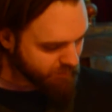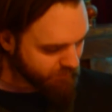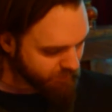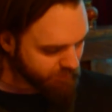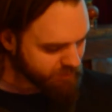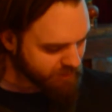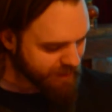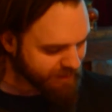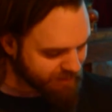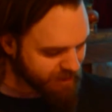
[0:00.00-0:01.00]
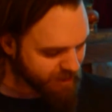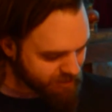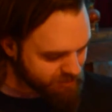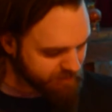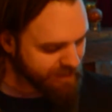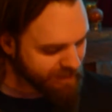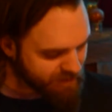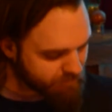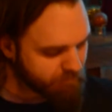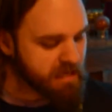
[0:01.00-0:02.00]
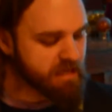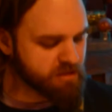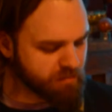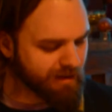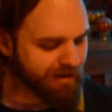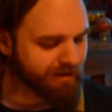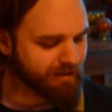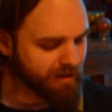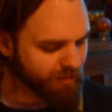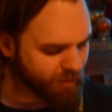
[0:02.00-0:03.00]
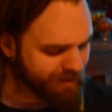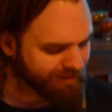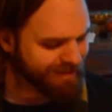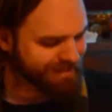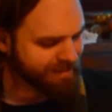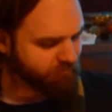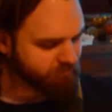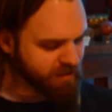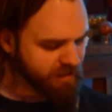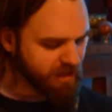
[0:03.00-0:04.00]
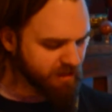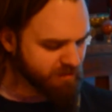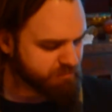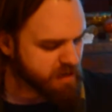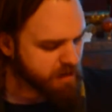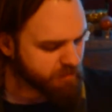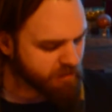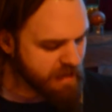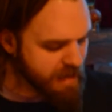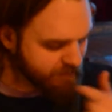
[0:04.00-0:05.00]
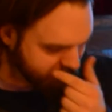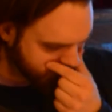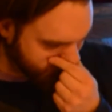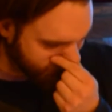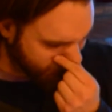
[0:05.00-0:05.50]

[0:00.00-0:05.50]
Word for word: wearing different colored bobble hats.